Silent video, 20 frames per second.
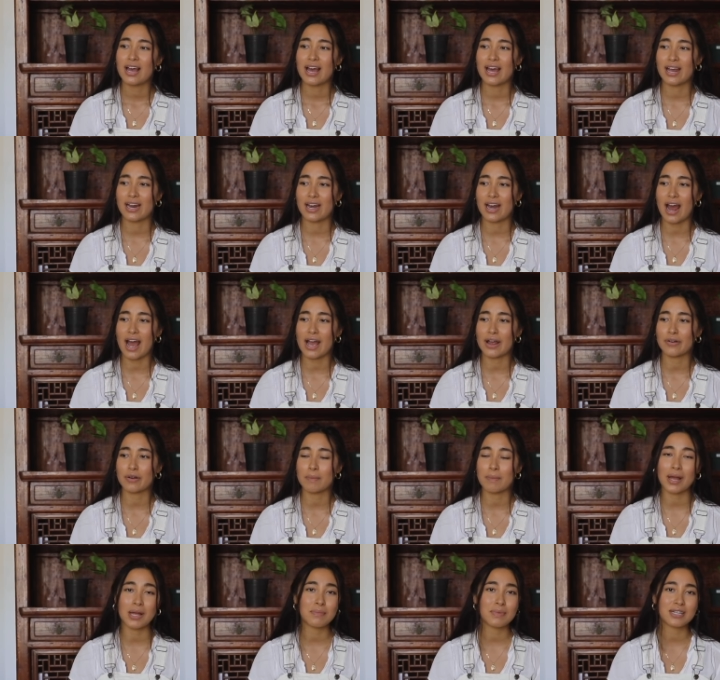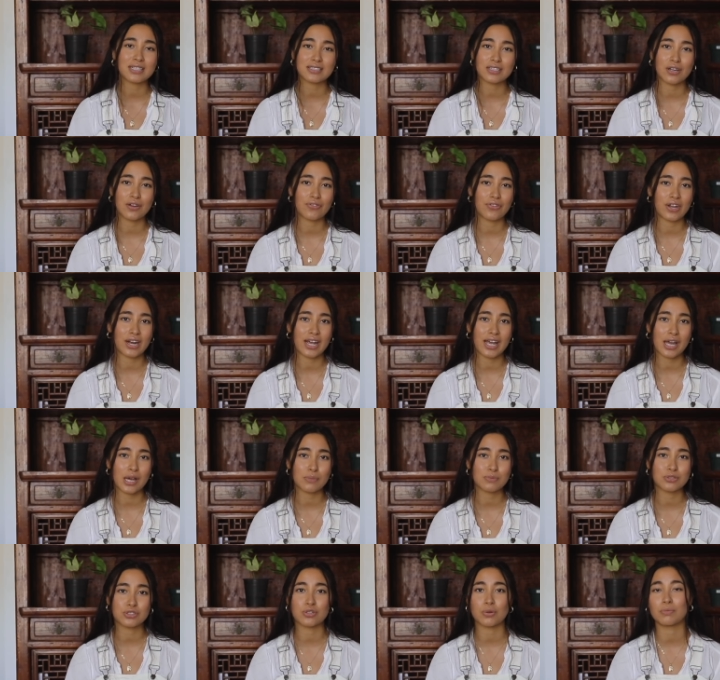and I remind myself that I
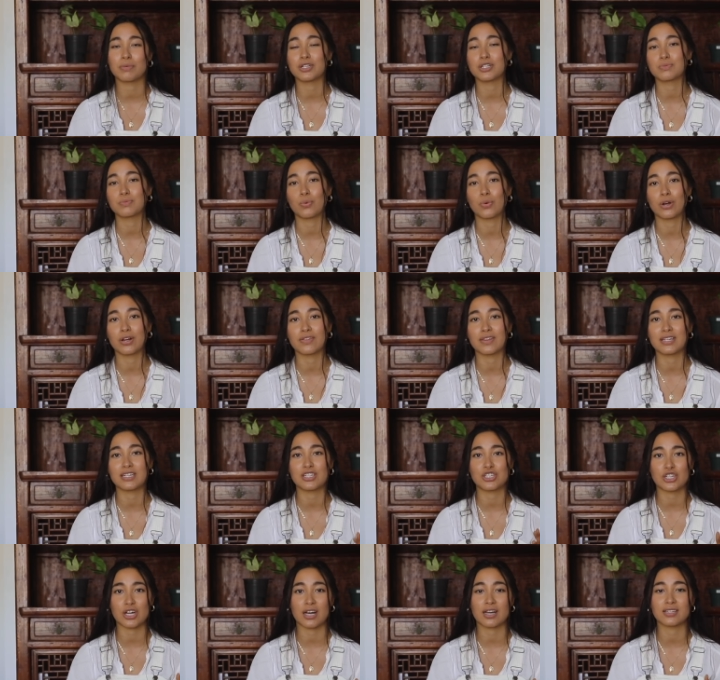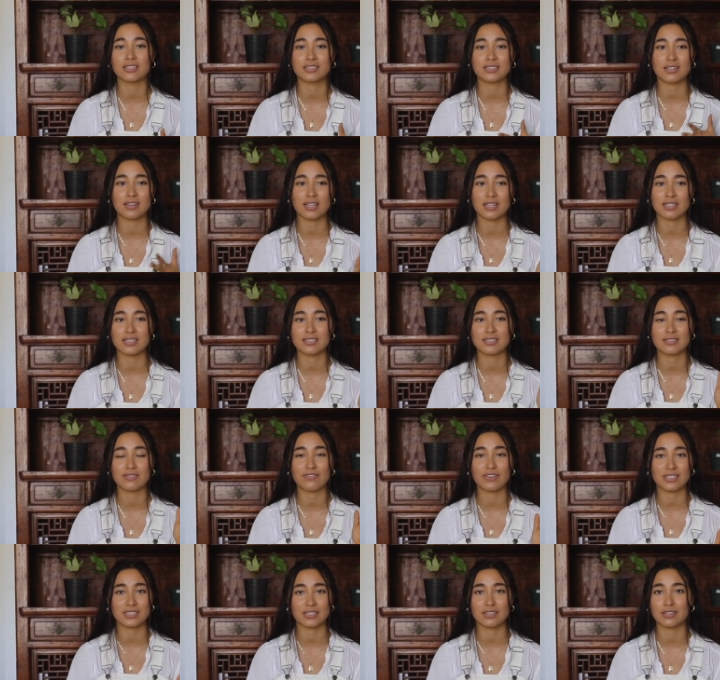am so much more than just this
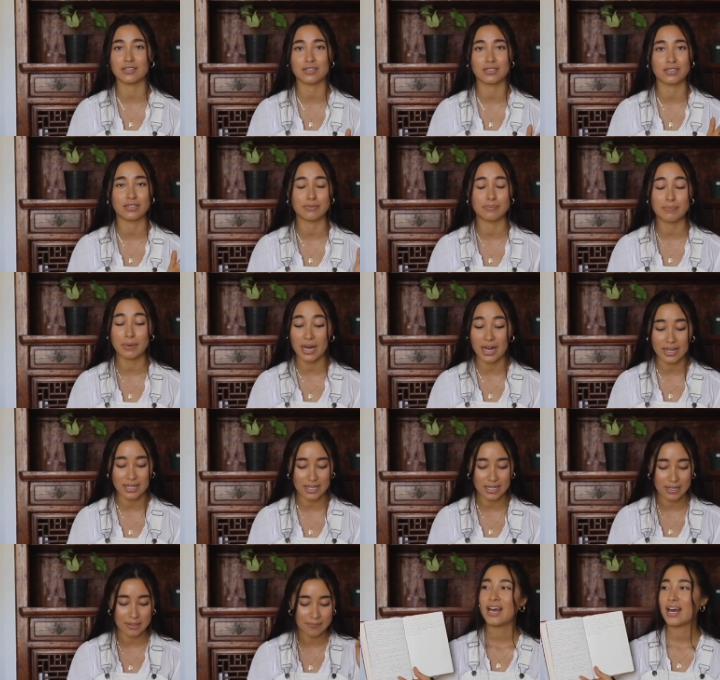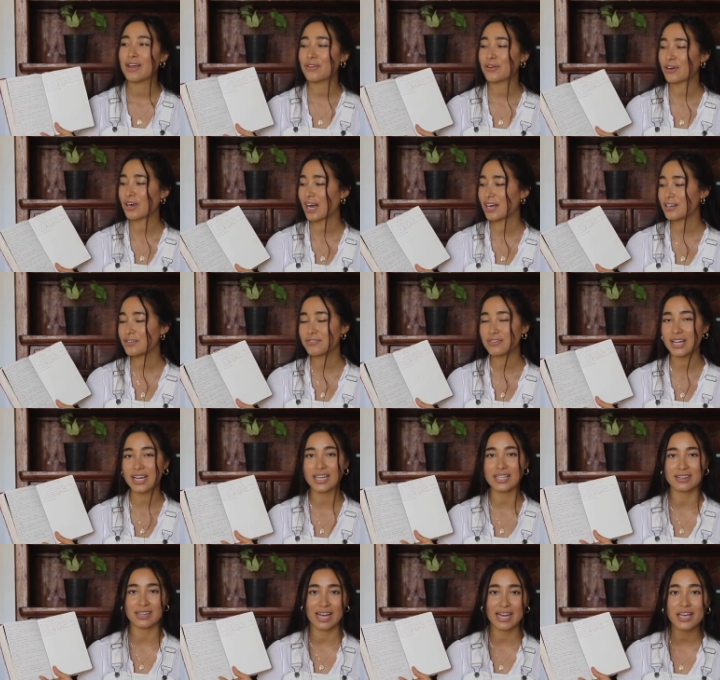physical body. And they're kind of
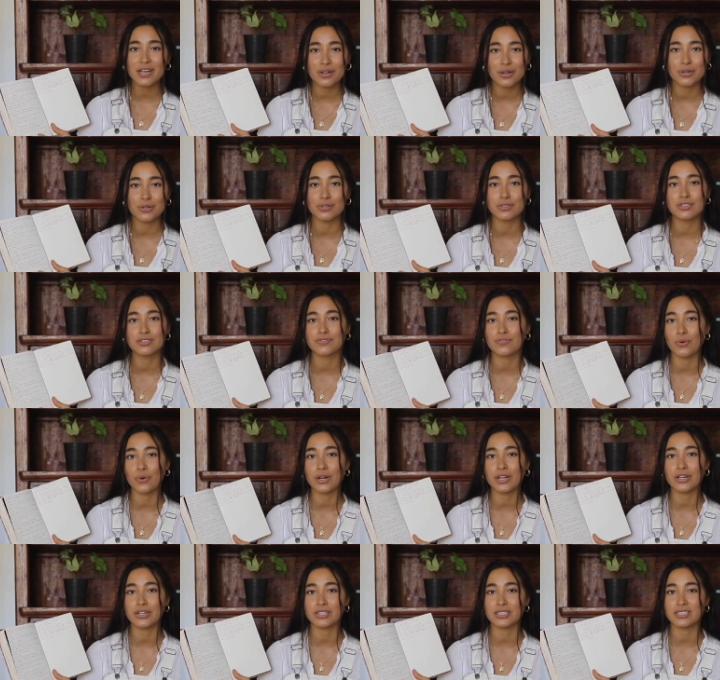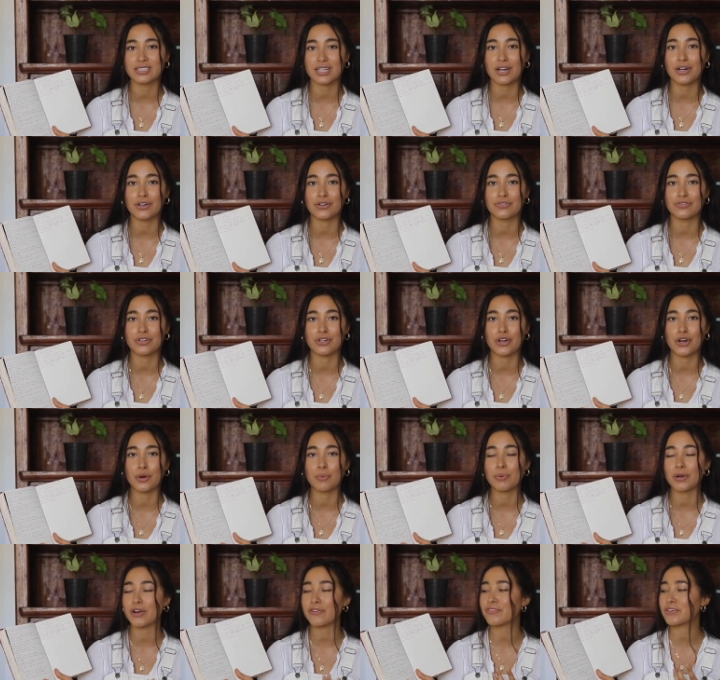like light codes for yourself, you
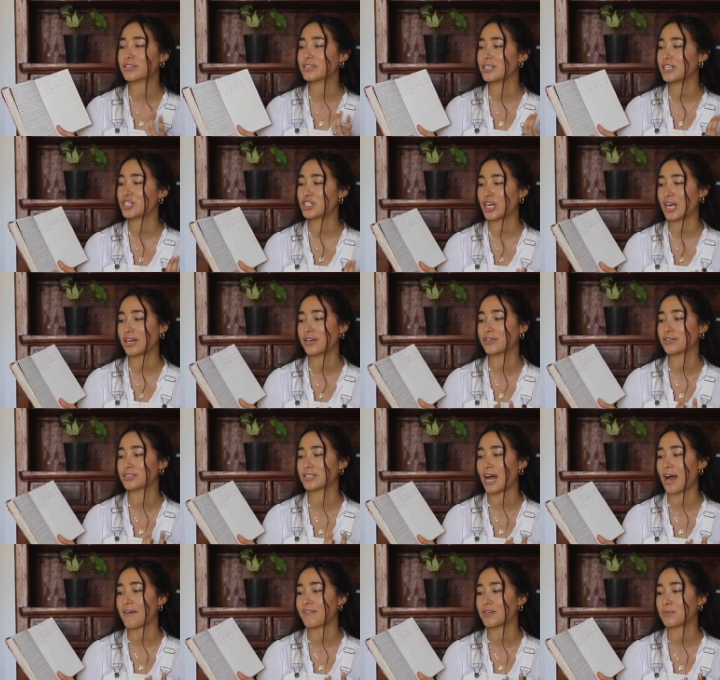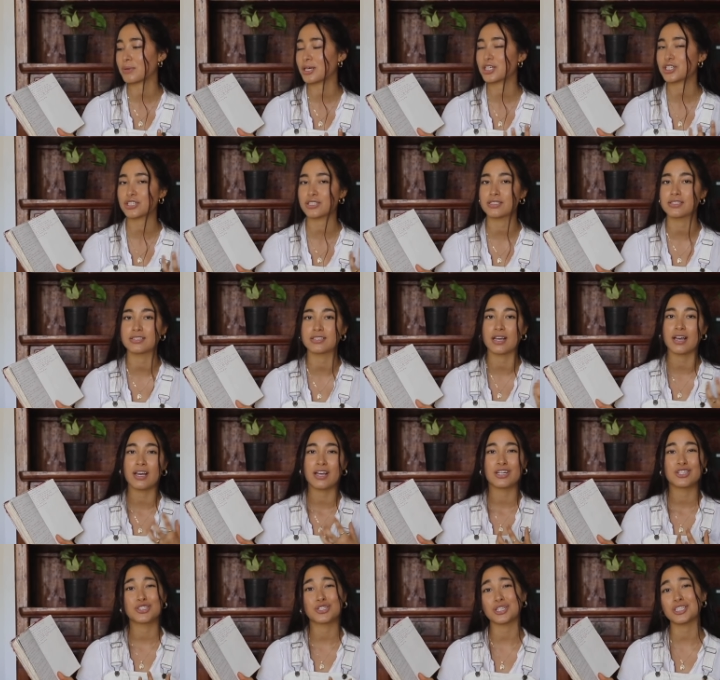know, perfectly channeled affirmations
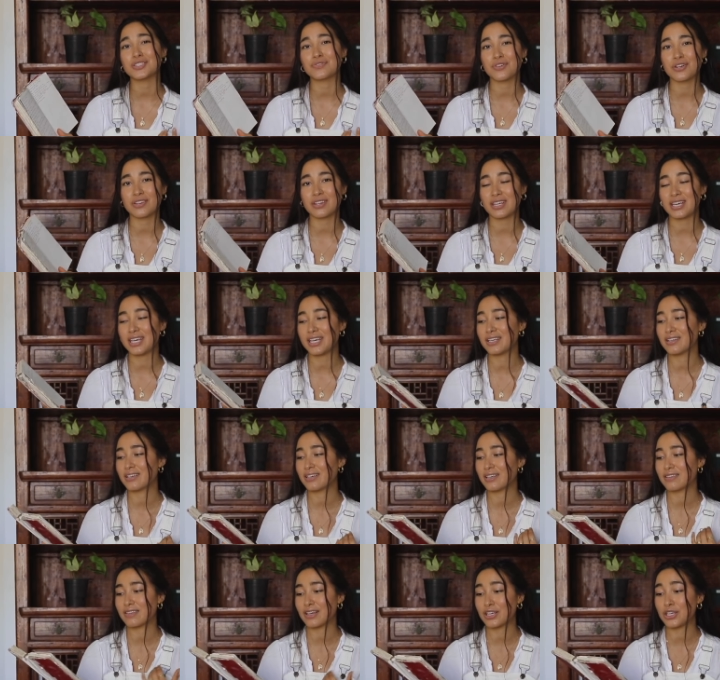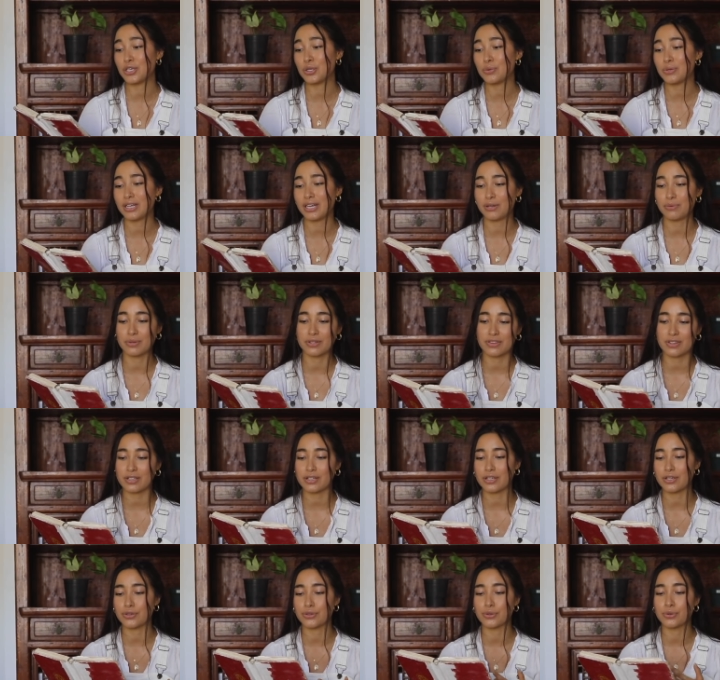just for the healing that you need
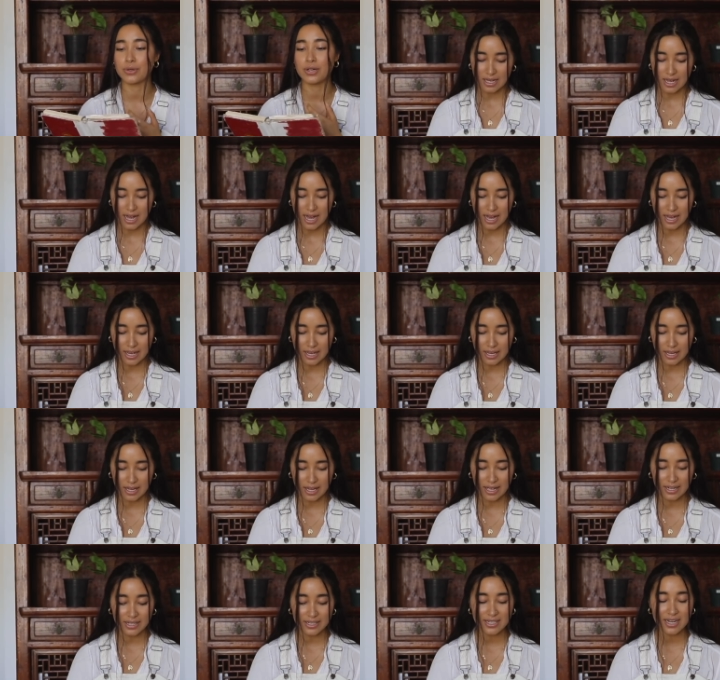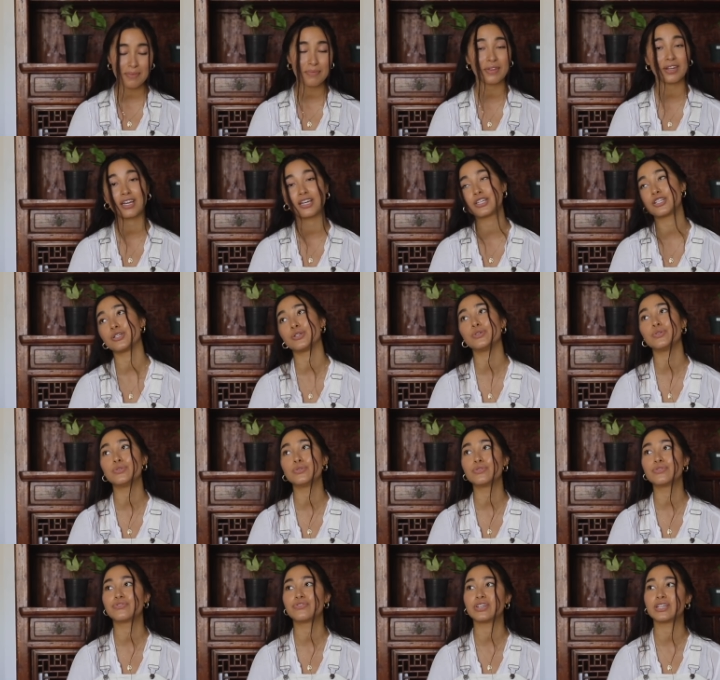within you. Anytime that I
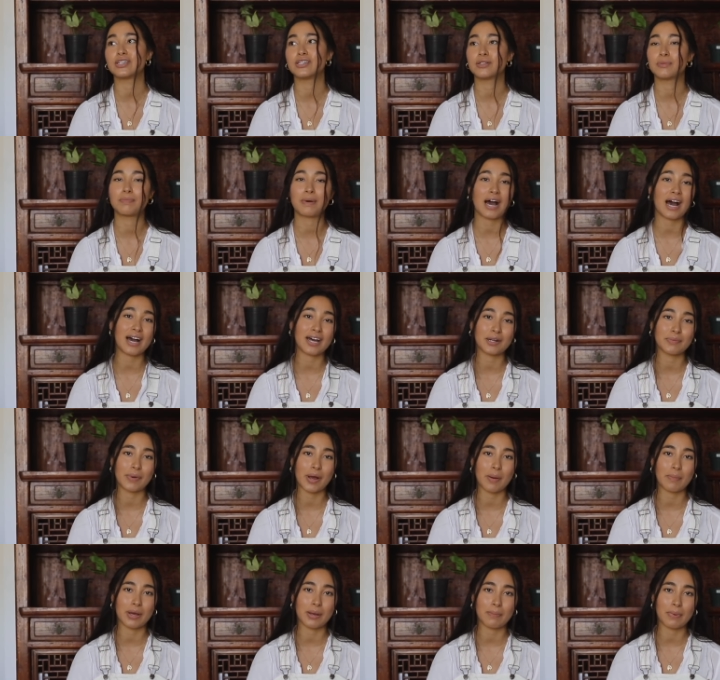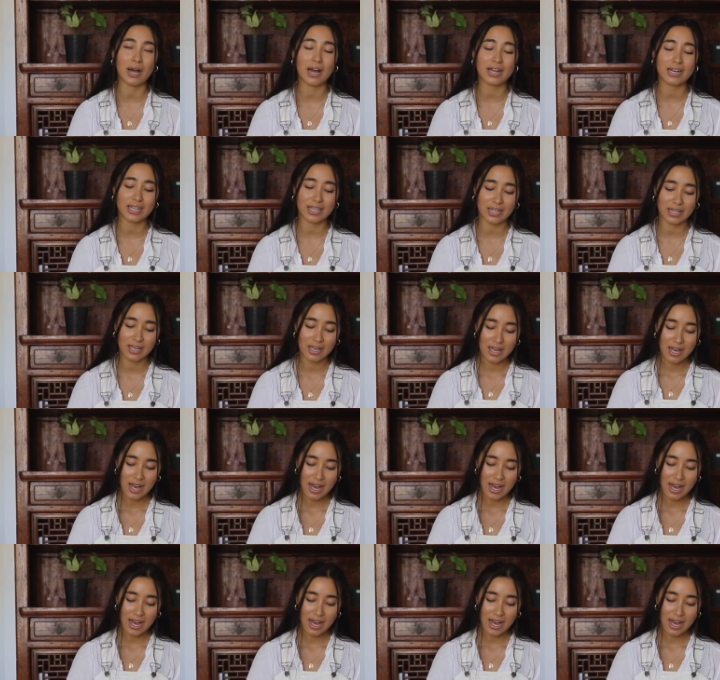do feel bad about my body,